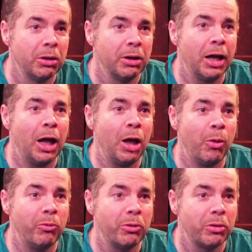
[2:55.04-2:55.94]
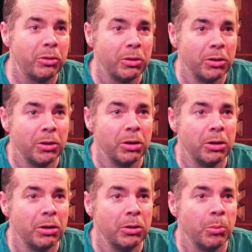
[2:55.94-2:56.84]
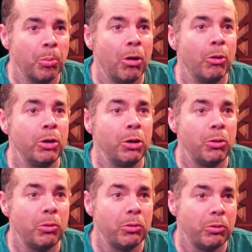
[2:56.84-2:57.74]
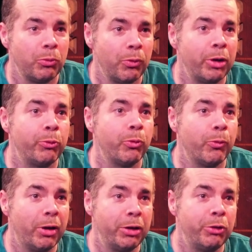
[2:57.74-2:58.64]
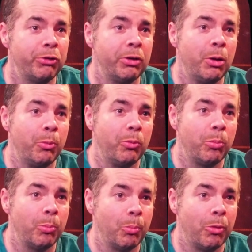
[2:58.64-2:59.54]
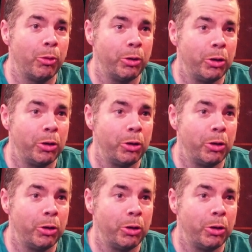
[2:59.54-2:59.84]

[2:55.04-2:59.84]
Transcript: um, Maury, like Ryan said, Memorial